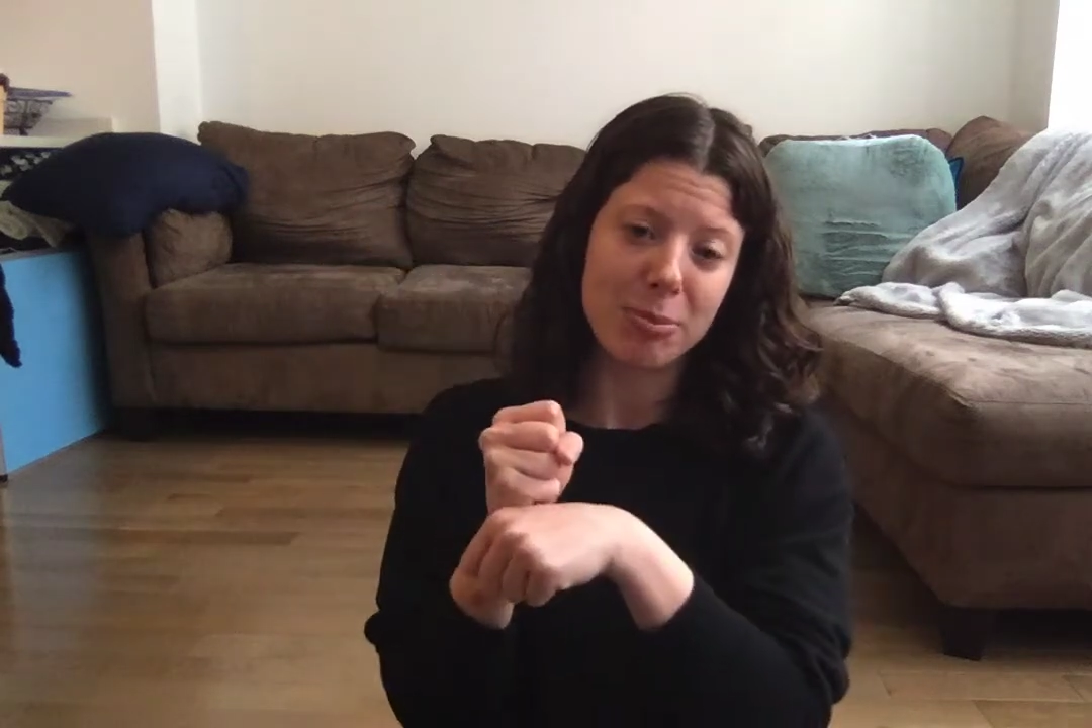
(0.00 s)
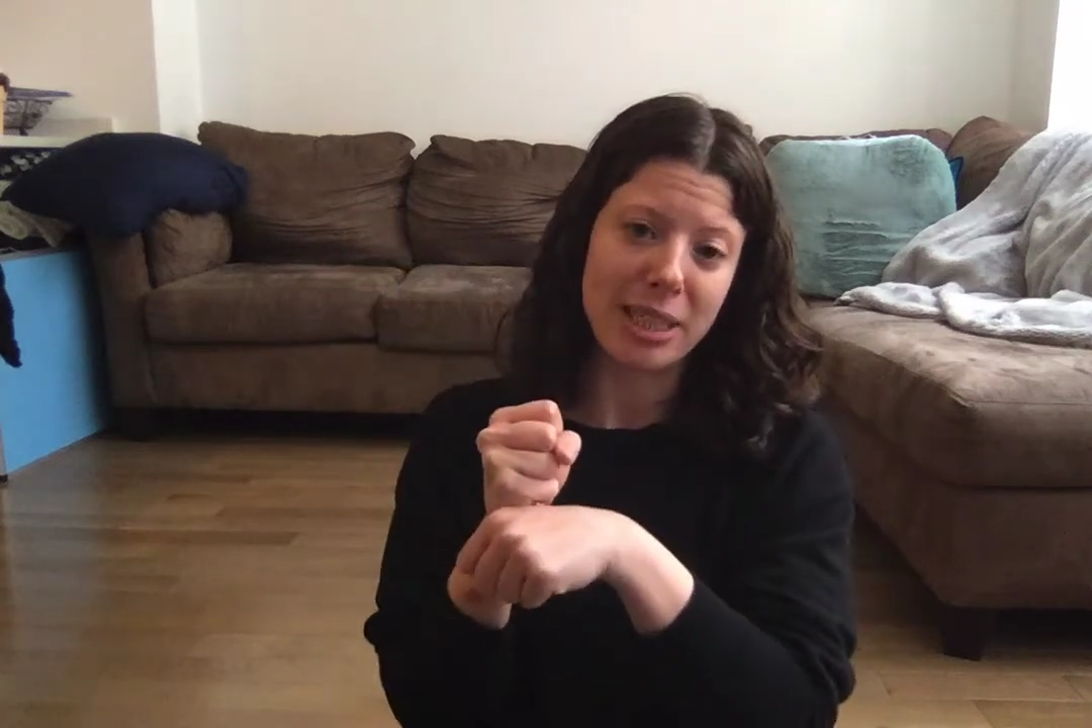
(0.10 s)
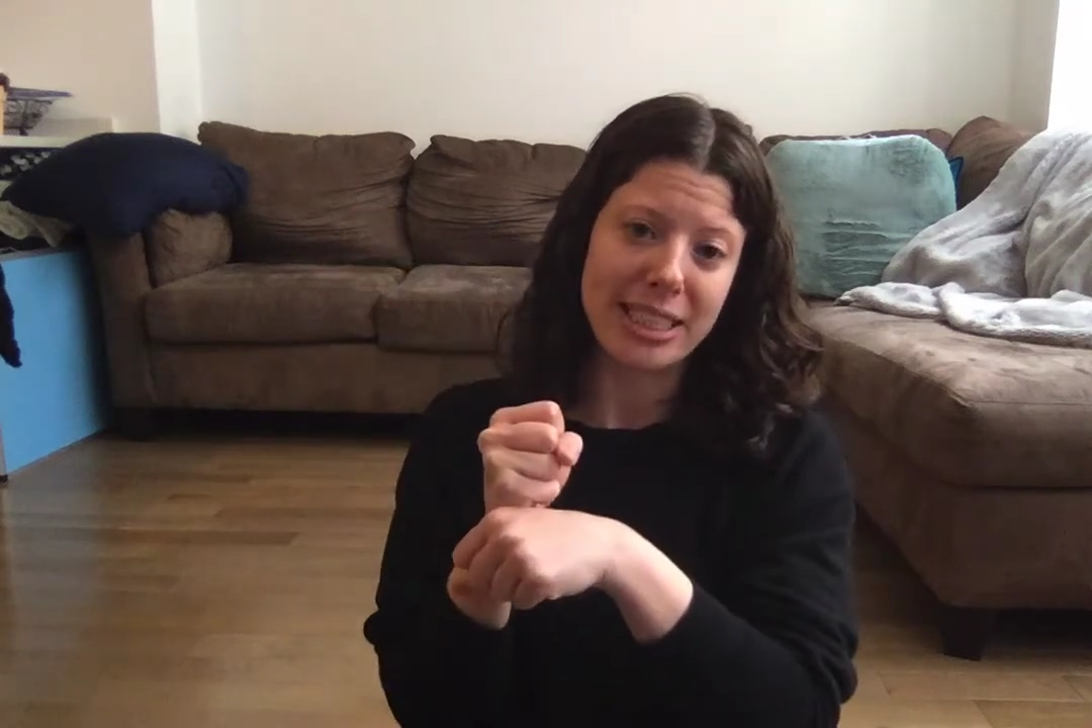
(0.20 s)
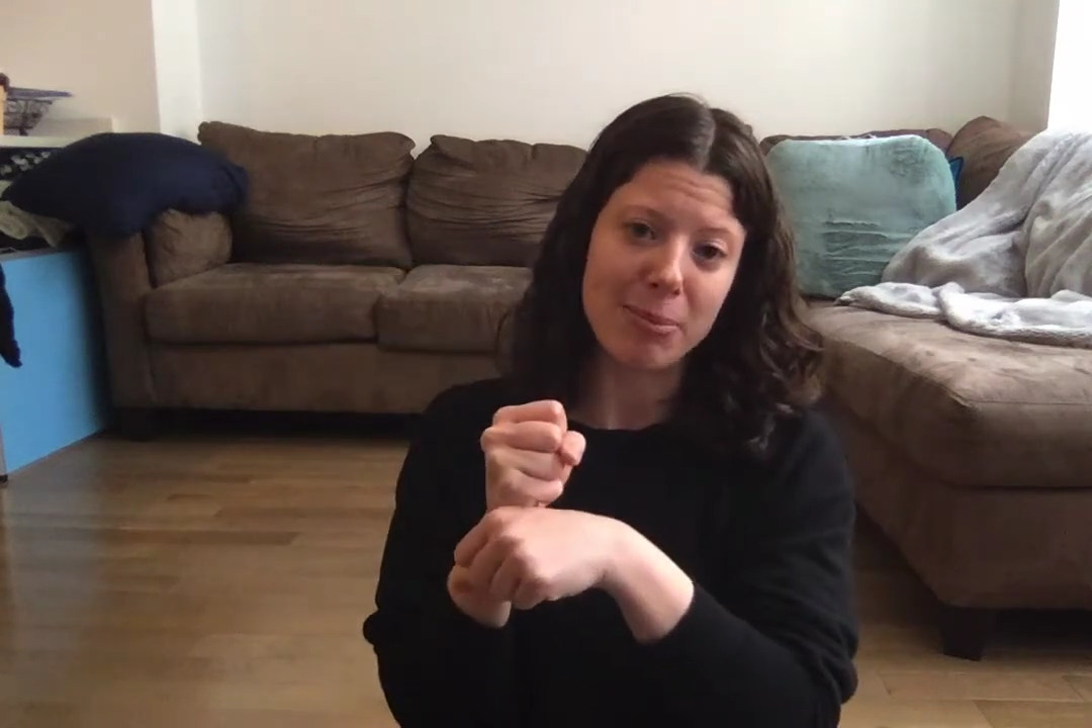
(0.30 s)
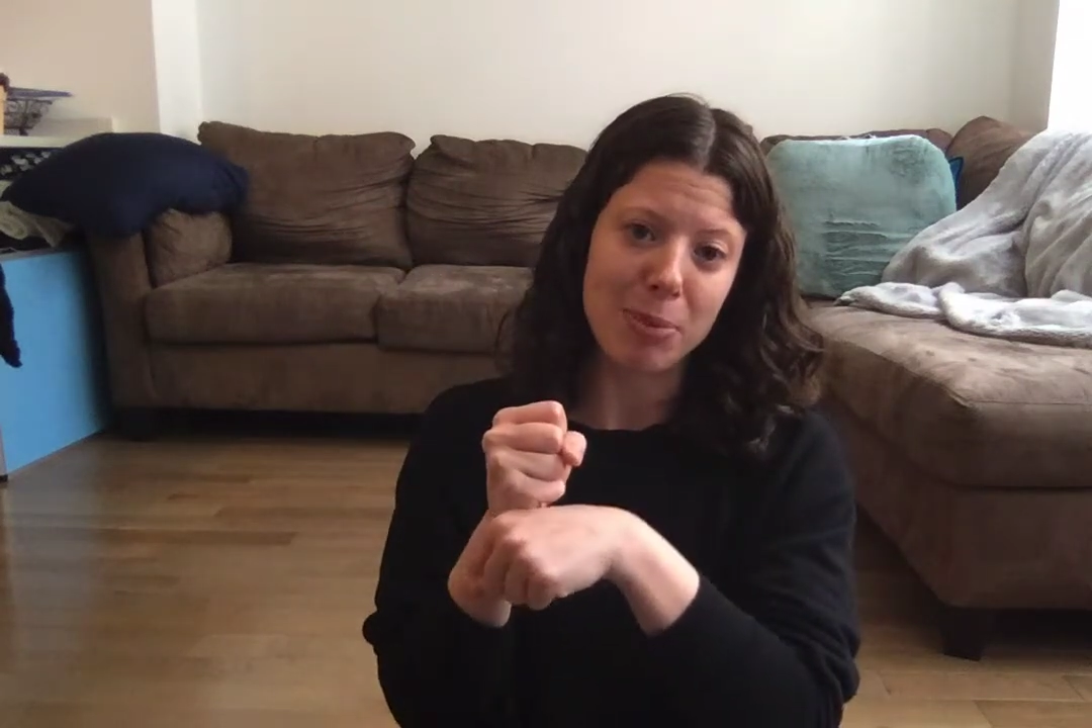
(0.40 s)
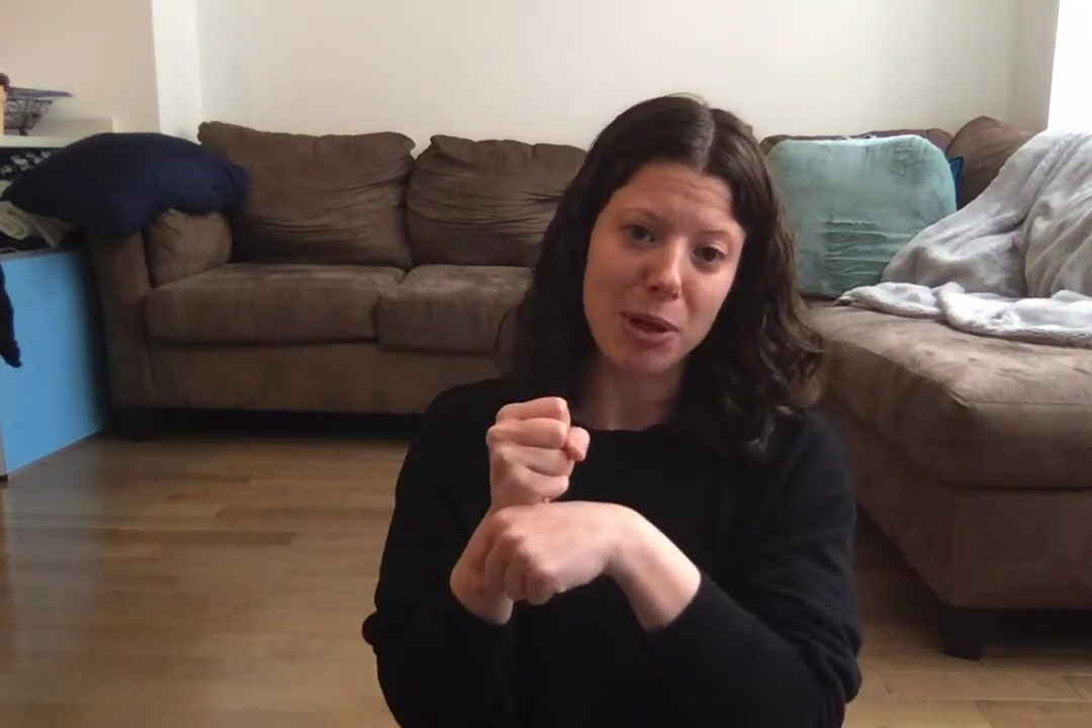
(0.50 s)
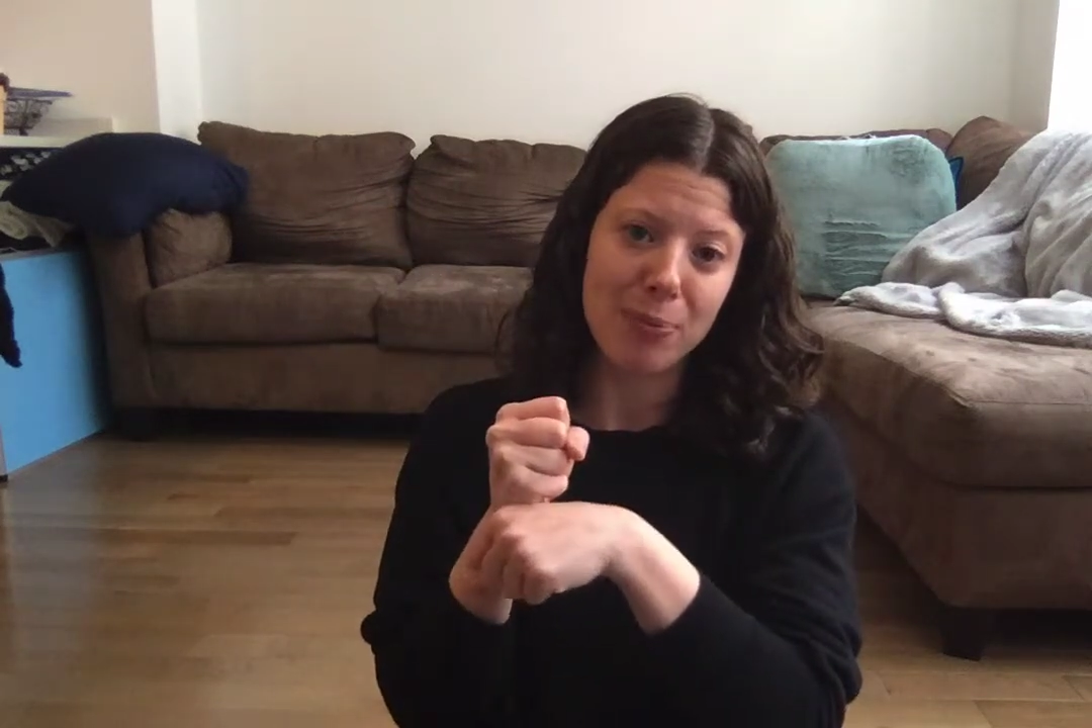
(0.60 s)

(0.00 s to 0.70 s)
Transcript: pretty simple.